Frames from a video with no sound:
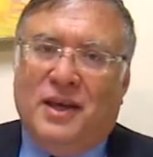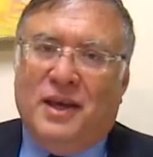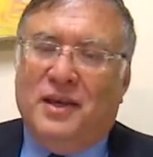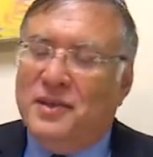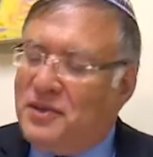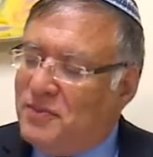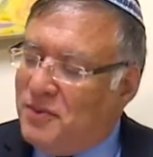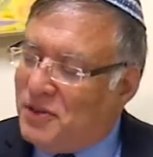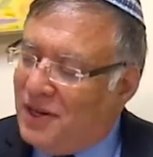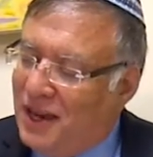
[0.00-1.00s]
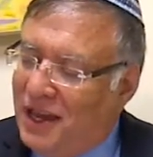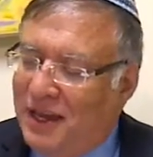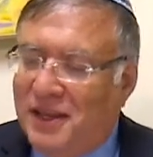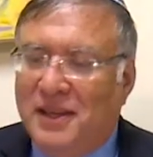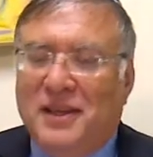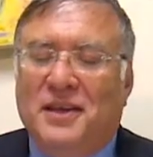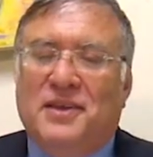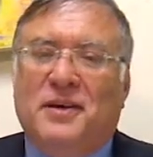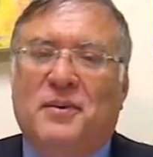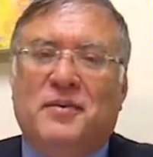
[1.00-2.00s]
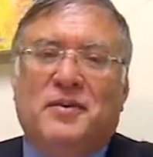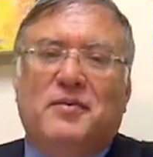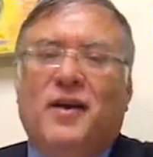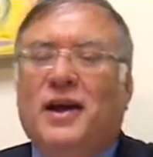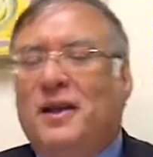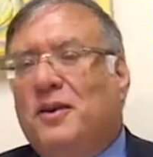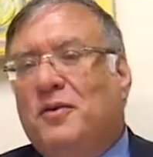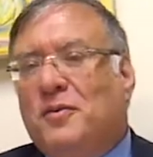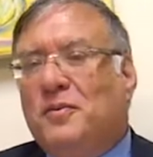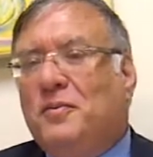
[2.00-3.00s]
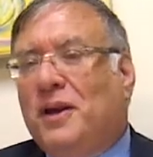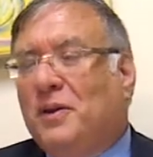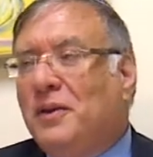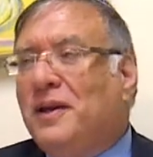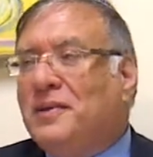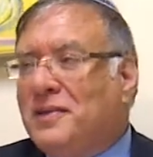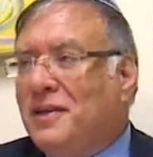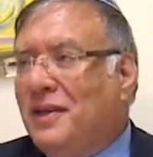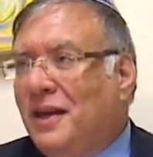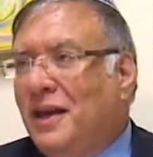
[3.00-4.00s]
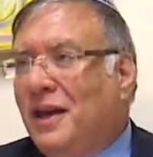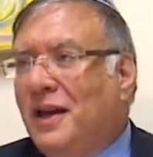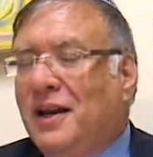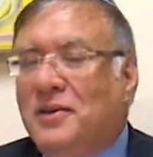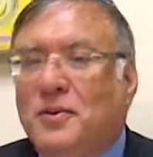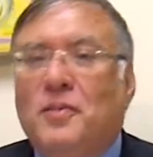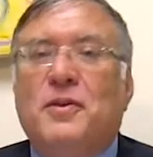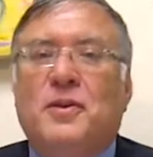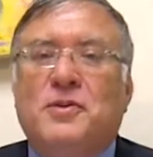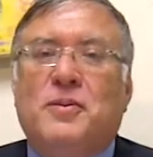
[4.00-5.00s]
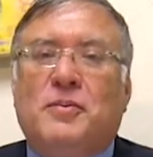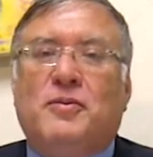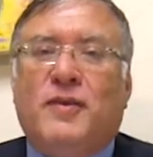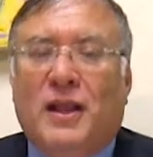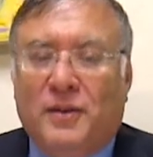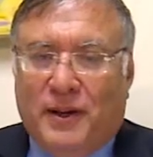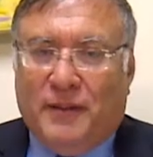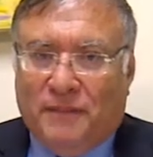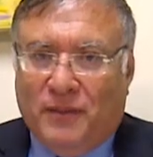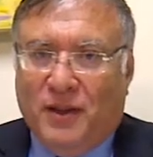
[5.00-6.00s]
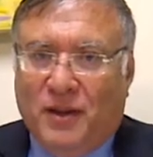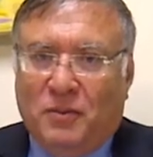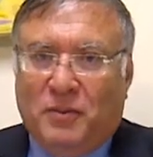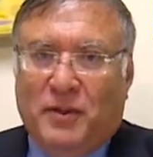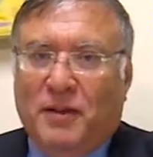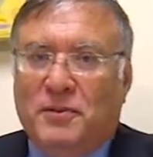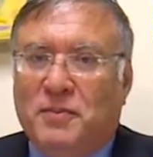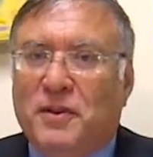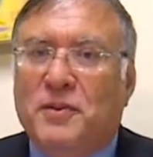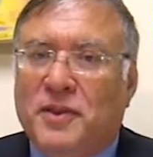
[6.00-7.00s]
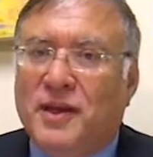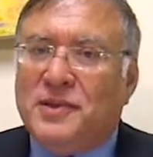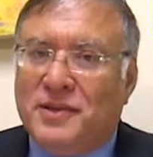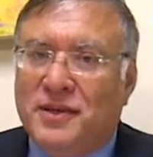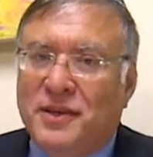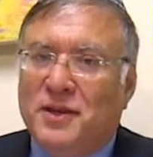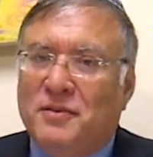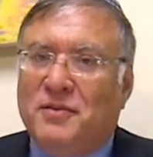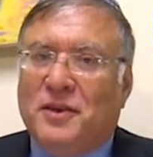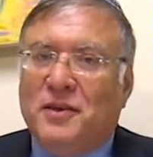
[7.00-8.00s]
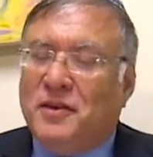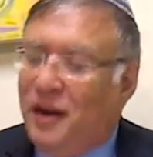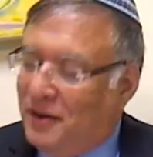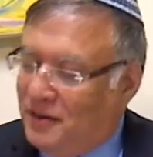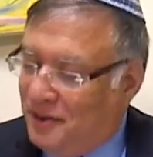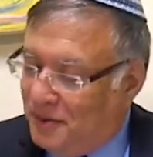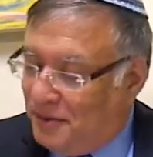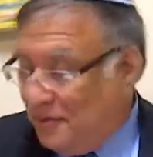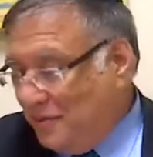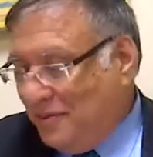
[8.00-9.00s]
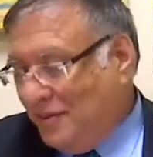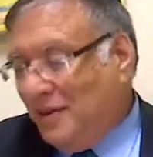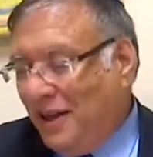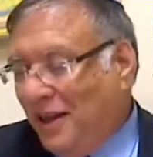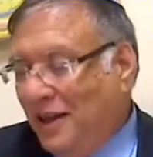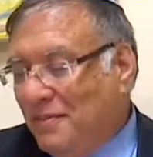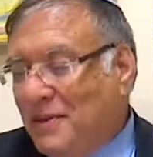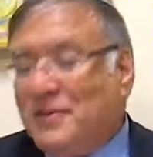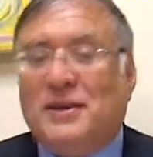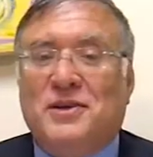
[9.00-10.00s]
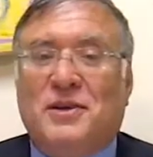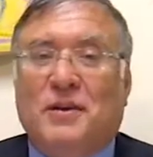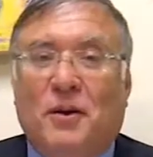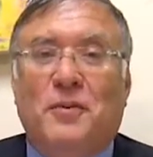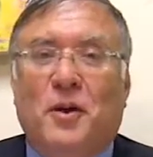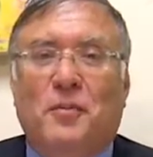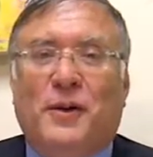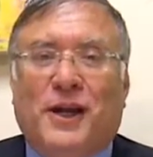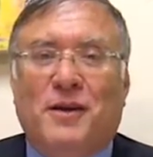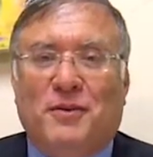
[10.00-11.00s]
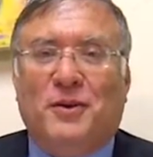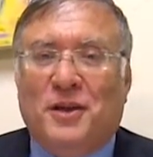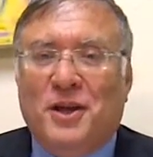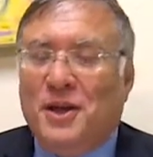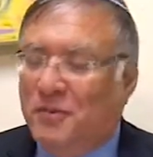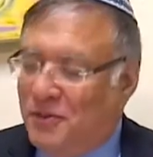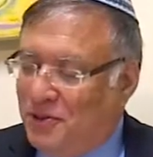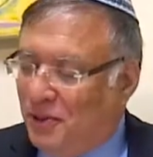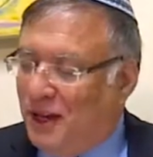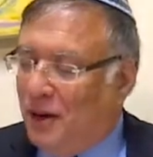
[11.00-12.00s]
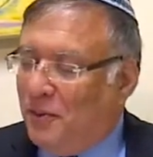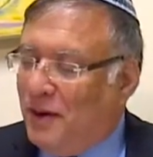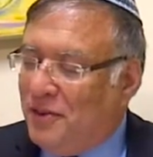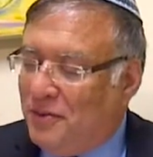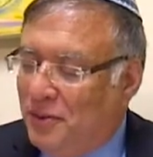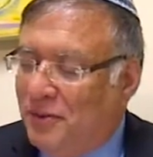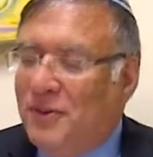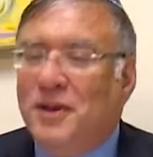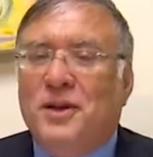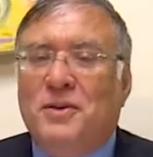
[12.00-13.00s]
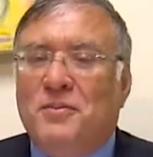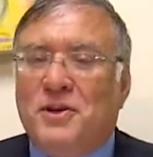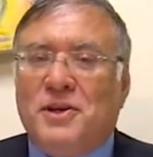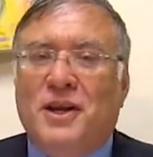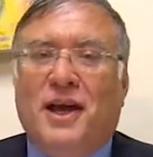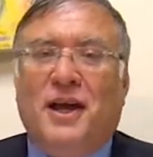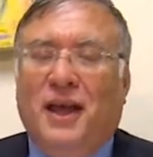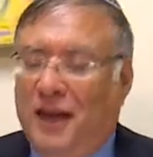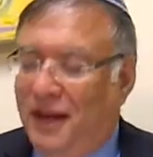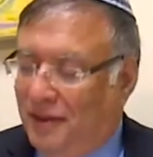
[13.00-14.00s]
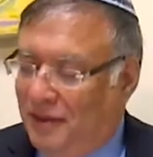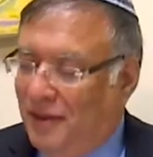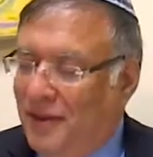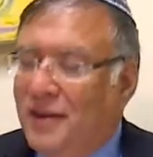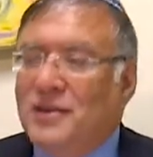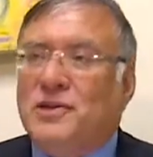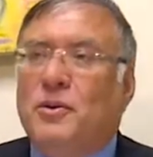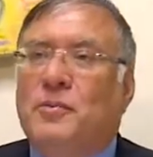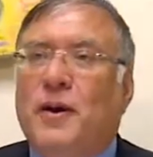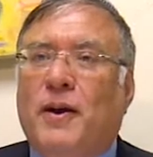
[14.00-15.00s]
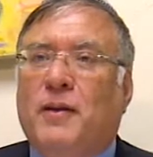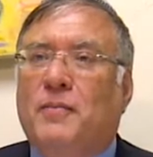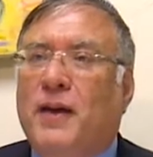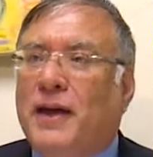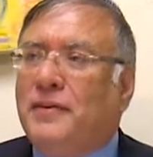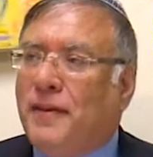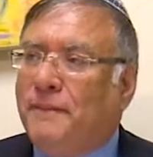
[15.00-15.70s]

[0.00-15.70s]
in this Mishnah that we have divided over many weeks, and I do hope that those people following will be able to be with us for the entirety of Bezrat Hashem. I hope the whole Pirkei Avot, but surely our way through Mishnah Het. So we're Perek Bet,